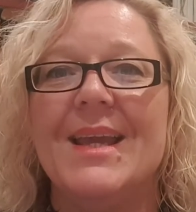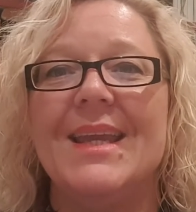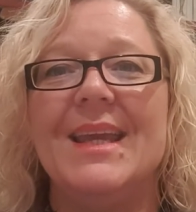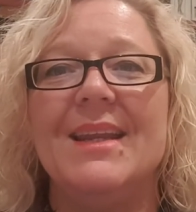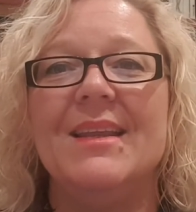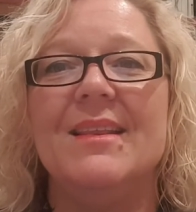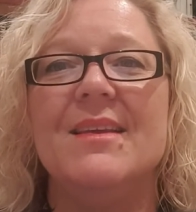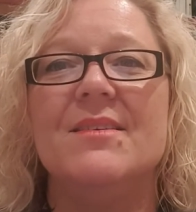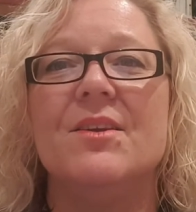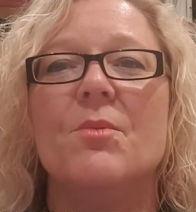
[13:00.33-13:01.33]
getting
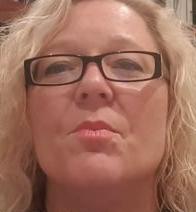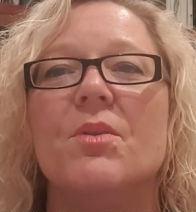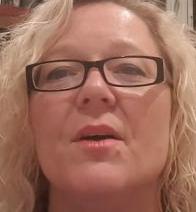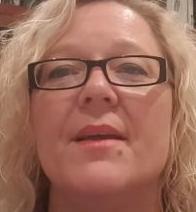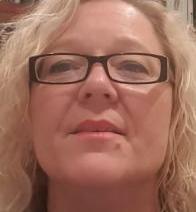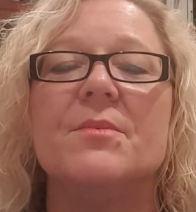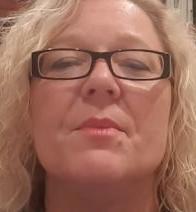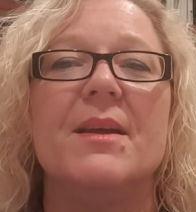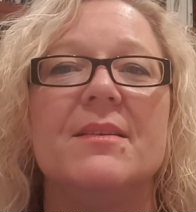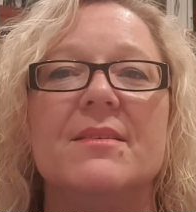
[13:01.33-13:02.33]
these compliance
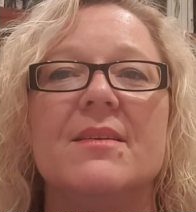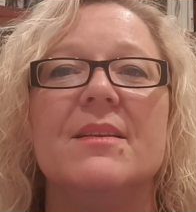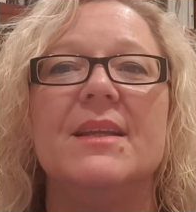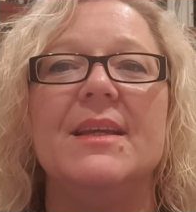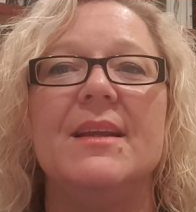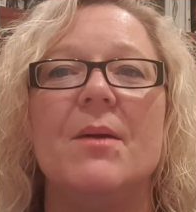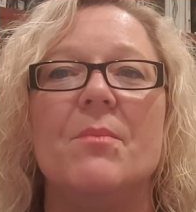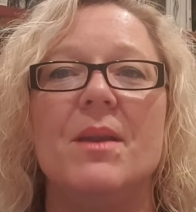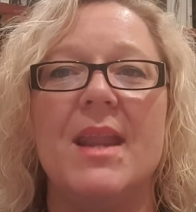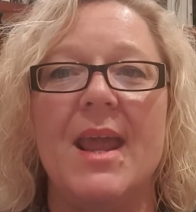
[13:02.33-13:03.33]
matters cleared up
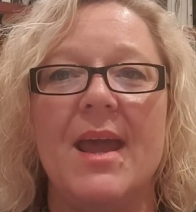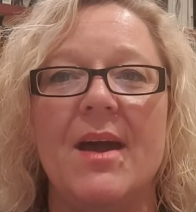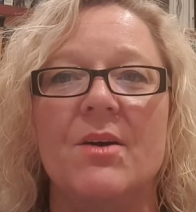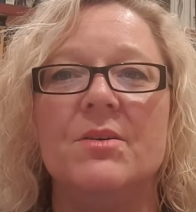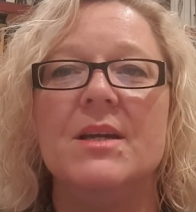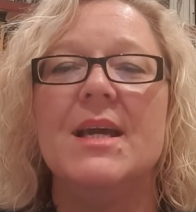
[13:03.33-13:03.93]
now,